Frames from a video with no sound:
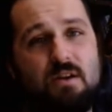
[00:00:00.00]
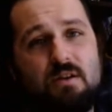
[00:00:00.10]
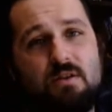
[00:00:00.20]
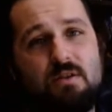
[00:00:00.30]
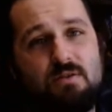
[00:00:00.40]

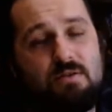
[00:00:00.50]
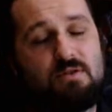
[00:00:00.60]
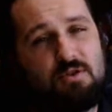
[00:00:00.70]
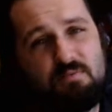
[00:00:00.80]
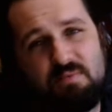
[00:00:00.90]
could
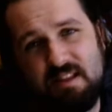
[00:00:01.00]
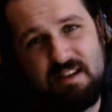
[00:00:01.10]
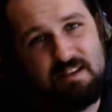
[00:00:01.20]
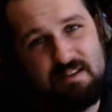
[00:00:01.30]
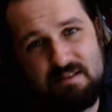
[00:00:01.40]
you
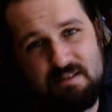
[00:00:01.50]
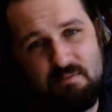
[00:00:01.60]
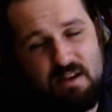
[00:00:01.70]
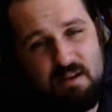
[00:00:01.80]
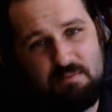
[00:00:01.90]
please send
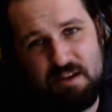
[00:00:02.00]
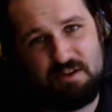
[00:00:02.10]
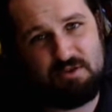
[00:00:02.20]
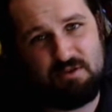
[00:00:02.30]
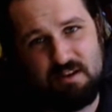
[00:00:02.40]
me a
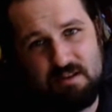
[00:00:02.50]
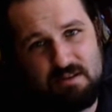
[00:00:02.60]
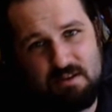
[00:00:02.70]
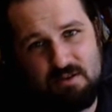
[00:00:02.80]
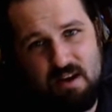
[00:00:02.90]
picture on
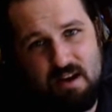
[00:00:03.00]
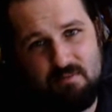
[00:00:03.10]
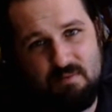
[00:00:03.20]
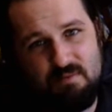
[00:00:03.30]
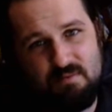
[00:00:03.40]
Instagram?
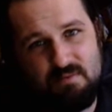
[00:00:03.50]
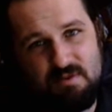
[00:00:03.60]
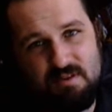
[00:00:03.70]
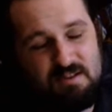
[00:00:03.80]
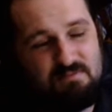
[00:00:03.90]

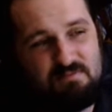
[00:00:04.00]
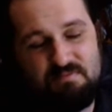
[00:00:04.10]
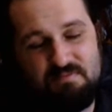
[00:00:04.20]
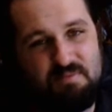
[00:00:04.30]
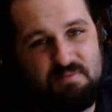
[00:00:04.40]
Just,
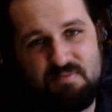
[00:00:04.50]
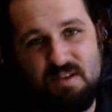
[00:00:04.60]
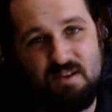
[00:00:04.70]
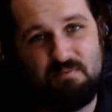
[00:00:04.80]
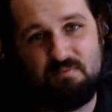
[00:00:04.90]
you
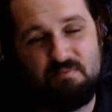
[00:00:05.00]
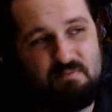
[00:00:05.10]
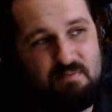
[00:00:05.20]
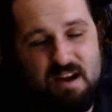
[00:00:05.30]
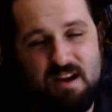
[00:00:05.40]
know,
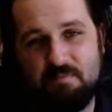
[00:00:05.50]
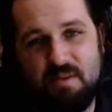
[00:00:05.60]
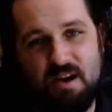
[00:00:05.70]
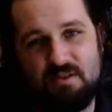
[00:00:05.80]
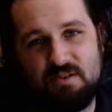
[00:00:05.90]
make a
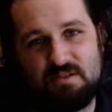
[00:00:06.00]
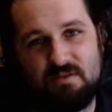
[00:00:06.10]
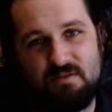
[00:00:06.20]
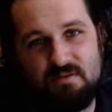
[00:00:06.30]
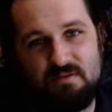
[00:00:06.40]
post
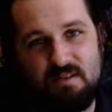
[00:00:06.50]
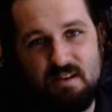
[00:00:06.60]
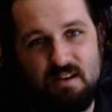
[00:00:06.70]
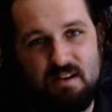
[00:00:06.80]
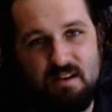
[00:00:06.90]
on
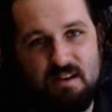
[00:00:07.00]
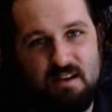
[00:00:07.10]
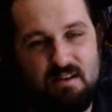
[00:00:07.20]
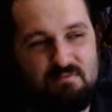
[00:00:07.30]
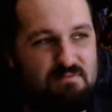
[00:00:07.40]

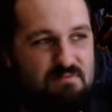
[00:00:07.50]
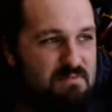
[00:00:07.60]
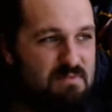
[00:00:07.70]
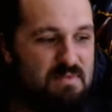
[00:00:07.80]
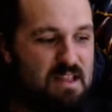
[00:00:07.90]
it,
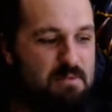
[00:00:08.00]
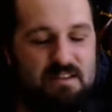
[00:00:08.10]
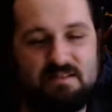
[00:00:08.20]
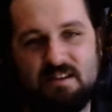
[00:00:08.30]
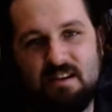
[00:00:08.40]
let me
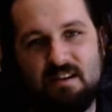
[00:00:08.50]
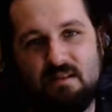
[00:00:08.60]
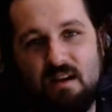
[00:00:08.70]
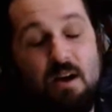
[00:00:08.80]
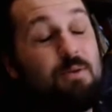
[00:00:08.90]
see it.
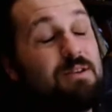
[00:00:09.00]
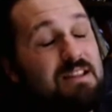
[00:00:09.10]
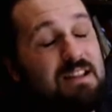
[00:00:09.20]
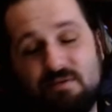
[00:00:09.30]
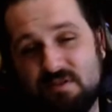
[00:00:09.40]
I would
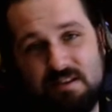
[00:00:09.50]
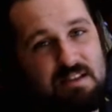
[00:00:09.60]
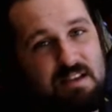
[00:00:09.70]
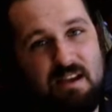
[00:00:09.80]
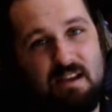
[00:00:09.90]
love to
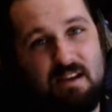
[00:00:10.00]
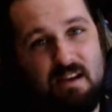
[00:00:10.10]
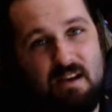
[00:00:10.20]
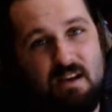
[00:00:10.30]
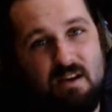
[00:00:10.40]
see
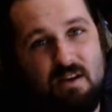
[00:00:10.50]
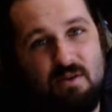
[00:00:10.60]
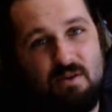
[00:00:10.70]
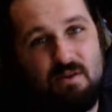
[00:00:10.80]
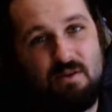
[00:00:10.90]

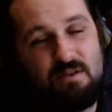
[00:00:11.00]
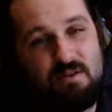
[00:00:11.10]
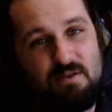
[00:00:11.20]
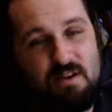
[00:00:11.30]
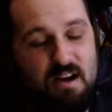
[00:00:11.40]
all of you
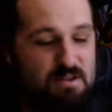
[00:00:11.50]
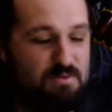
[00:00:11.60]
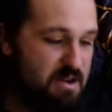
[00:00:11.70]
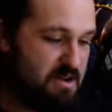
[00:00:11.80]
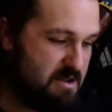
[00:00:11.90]
guys
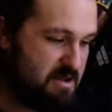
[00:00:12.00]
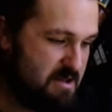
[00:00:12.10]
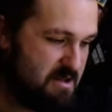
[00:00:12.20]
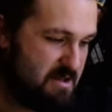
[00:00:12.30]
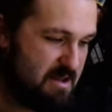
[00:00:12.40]
work,
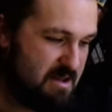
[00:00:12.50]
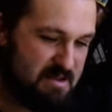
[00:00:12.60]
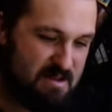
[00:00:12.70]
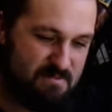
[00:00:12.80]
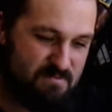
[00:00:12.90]
and
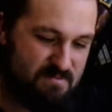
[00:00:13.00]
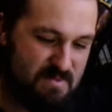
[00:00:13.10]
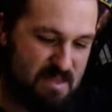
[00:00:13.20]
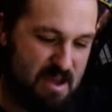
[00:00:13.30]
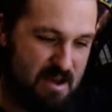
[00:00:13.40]

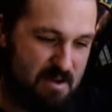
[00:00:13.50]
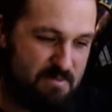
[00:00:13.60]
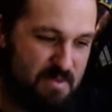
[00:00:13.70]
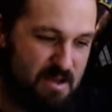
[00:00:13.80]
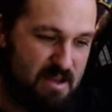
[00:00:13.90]
yeah,
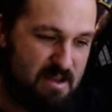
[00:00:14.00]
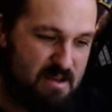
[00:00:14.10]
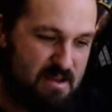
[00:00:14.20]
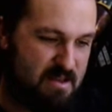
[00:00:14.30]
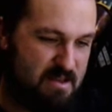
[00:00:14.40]

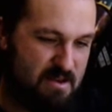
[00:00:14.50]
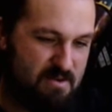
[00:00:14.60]
you know,